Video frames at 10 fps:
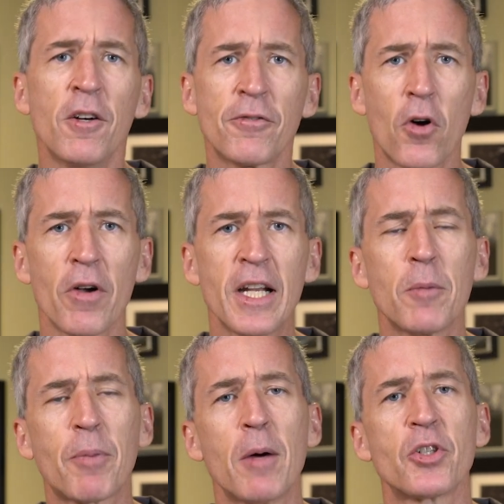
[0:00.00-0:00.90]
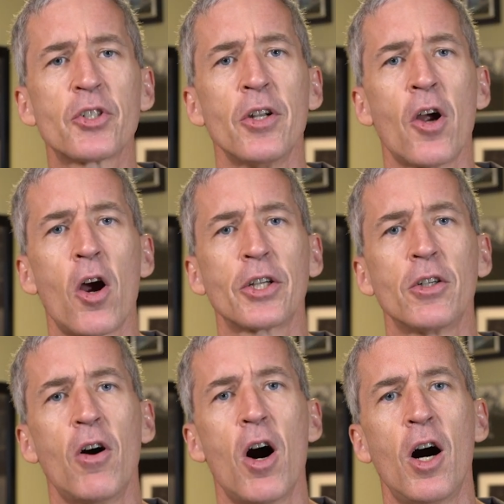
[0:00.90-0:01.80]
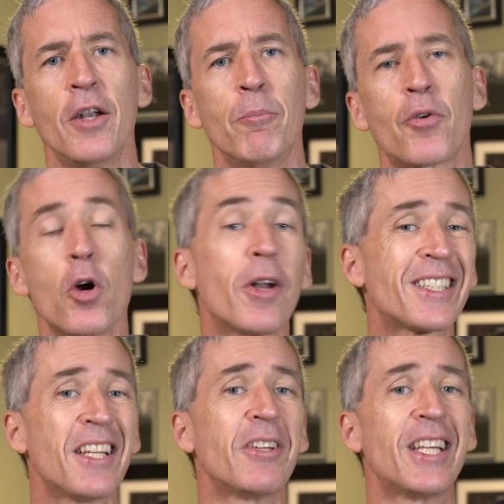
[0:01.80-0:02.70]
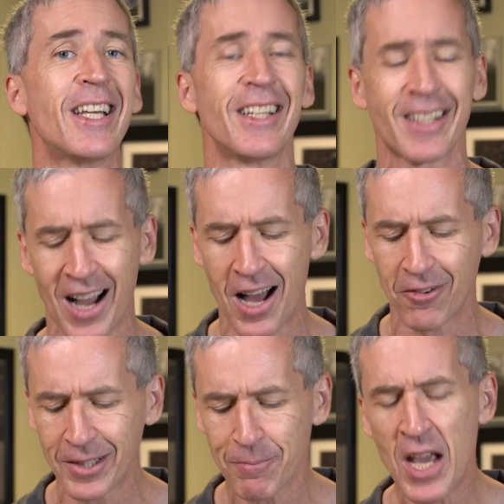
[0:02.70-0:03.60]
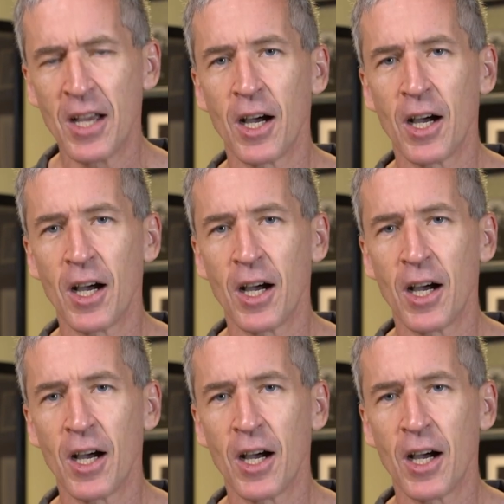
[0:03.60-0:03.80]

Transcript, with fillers: Florina published an article on productivity in Kotlin.